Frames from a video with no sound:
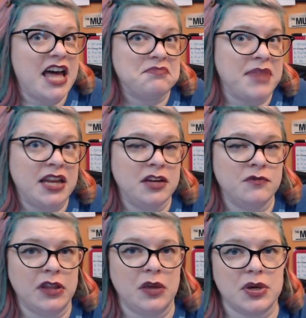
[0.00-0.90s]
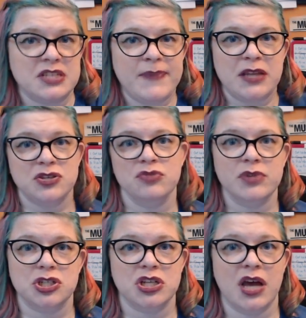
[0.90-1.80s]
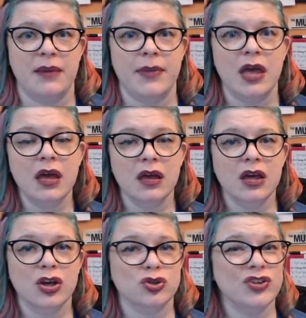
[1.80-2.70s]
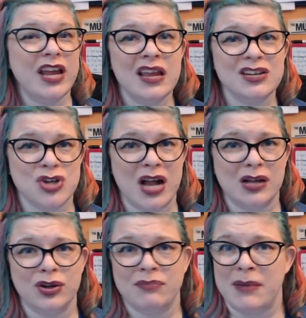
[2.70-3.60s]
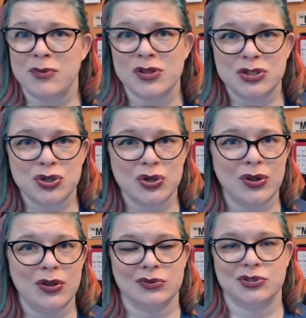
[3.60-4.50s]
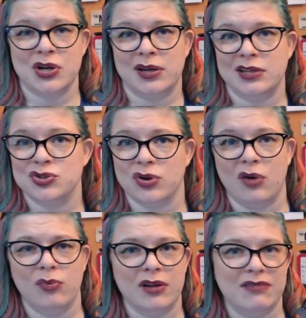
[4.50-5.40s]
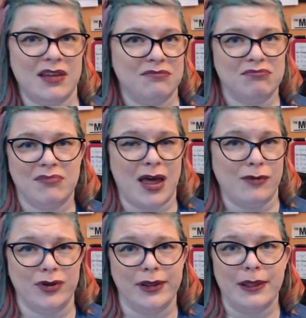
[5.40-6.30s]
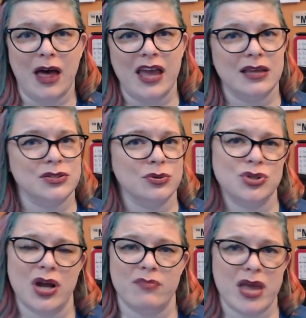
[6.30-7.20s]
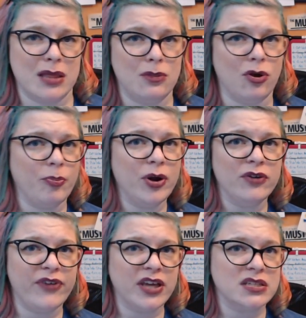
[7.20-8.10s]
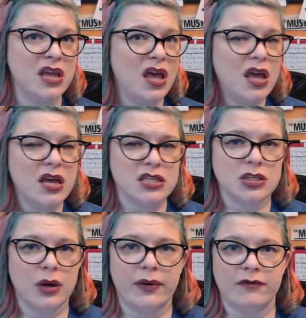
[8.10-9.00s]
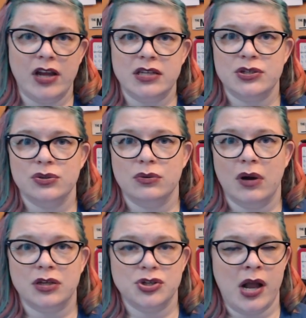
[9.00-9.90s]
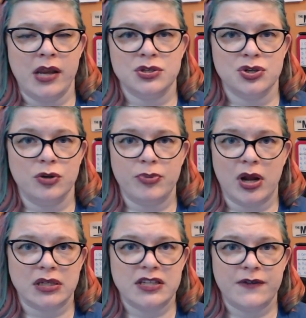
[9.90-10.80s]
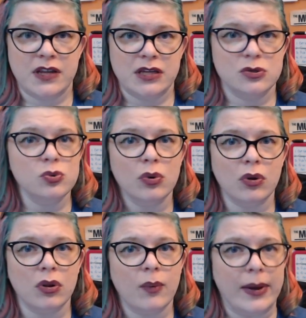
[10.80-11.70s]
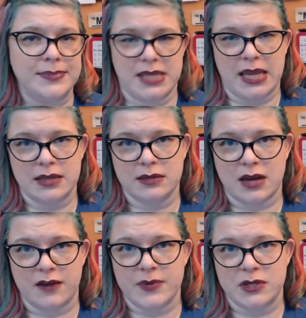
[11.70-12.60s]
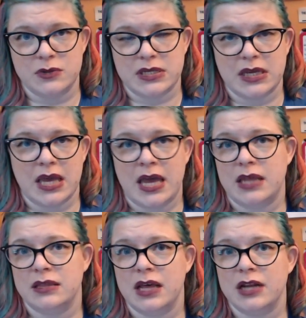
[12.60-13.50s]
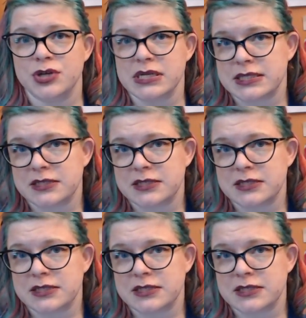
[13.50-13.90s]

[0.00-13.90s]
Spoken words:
I didn't really want to spend too much time creating a tracker in my bullet journal or trying to draw one that I really liked or trying to make it look perfect, so I went right to a tried and true productivity tool website that I've been using and that I trust.